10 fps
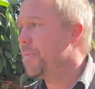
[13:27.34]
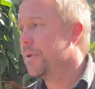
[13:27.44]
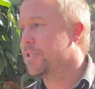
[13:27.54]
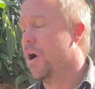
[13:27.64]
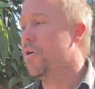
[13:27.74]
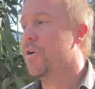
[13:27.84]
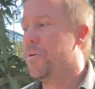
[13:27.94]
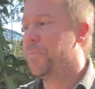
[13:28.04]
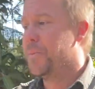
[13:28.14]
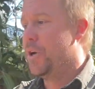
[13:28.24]
So
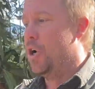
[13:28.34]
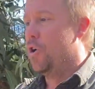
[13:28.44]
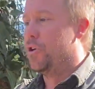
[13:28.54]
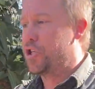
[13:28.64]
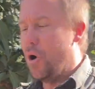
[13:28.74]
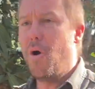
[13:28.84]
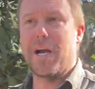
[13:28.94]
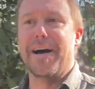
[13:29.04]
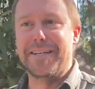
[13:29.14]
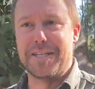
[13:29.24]
the
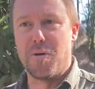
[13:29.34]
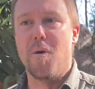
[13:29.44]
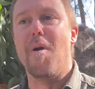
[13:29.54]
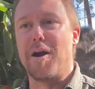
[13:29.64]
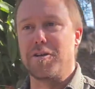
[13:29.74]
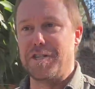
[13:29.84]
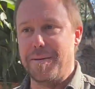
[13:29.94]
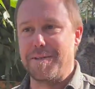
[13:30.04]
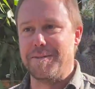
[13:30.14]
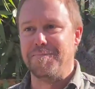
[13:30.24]
shortcut is they're all
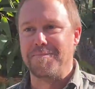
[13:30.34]
microchipped,